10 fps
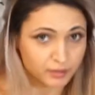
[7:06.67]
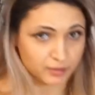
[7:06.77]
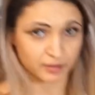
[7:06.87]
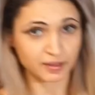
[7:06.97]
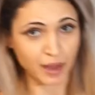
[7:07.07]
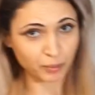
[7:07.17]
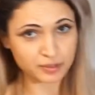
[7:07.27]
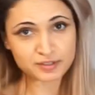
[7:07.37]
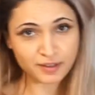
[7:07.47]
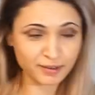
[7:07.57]
You think that
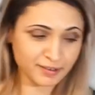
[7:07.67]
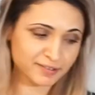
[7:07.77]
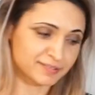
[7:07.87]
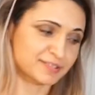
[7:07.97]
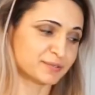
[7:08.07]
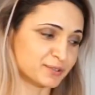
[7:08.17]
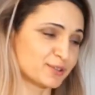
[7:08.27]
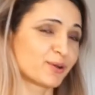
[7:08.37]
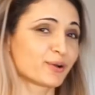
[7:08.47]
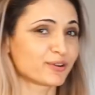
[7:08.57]
was long? It was
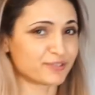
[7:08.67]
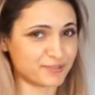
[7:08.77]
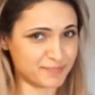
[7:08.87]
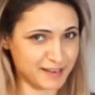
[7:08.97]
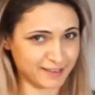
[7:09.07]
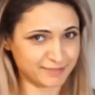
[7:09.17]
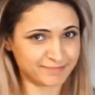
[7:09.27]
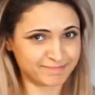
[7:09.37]
longer for me.